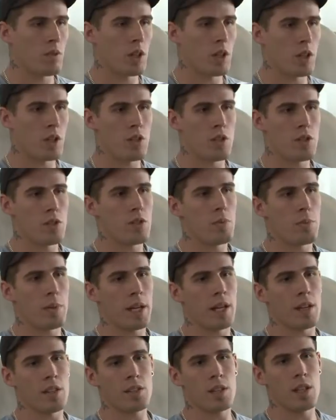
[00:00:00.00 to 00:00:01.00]
he used to
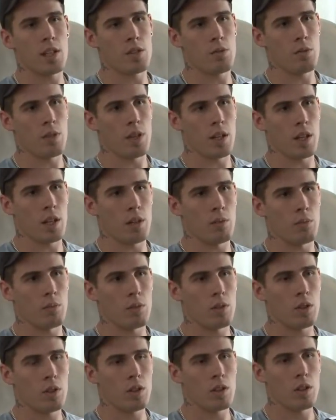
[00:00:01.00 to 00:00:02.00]
beat us kids with,
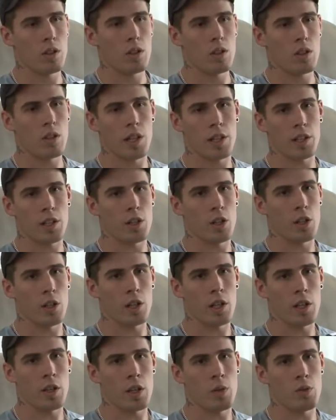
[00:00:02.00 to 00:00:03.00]
like, you know,
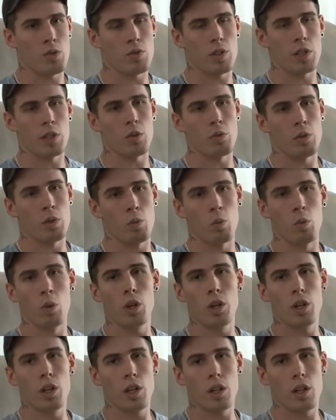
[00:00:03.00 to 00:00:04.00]
he was really good with
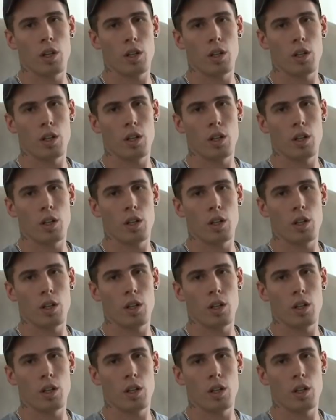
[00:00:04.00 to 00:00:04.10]
wood,